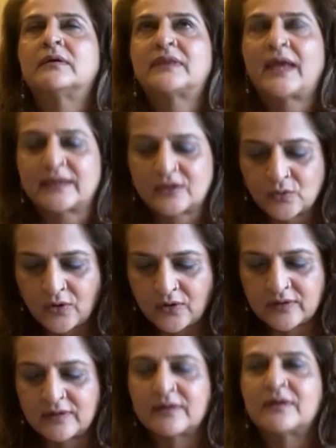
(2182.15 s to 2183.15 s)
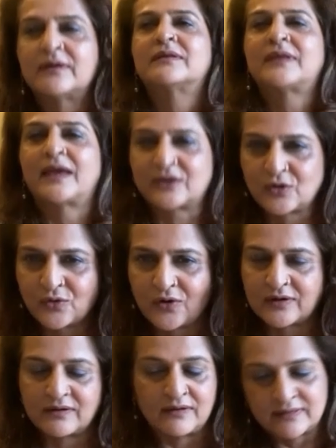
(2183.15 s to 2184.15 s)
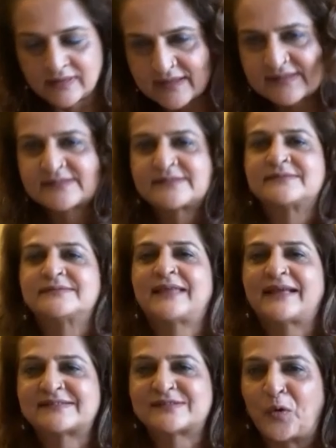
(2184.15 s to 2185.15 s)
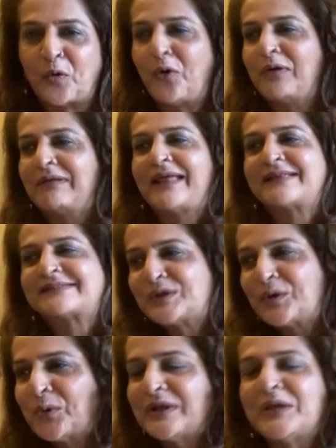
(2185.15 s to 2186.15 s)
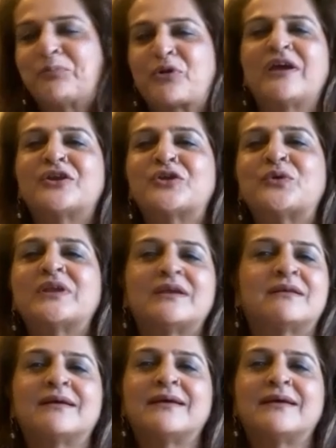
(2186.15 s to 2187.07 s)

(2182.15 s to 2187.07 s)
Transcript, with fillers: Thank you, God. Thank you, God. That's all. That's the only prayer you need.